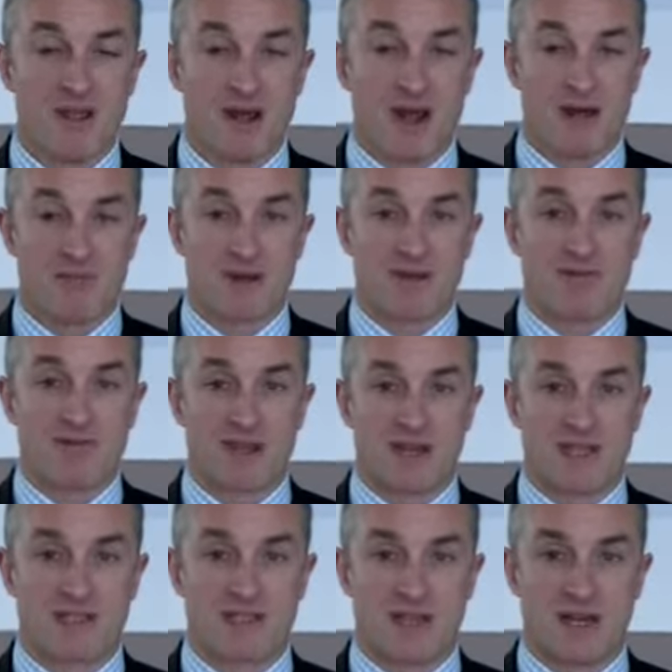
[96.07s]

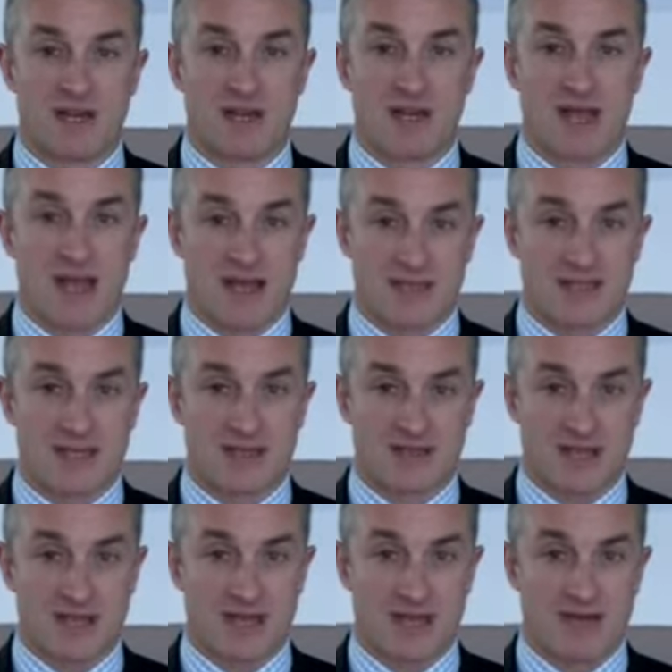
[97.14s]
Redflex has had a
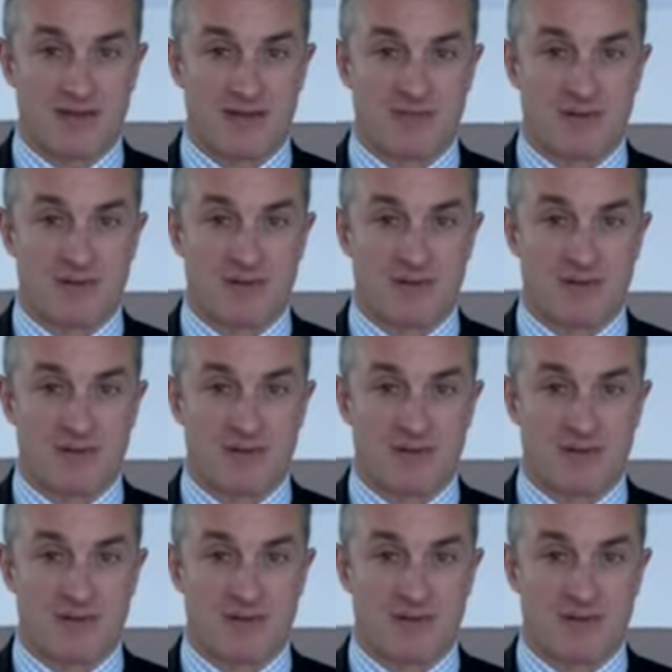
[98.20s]
takeover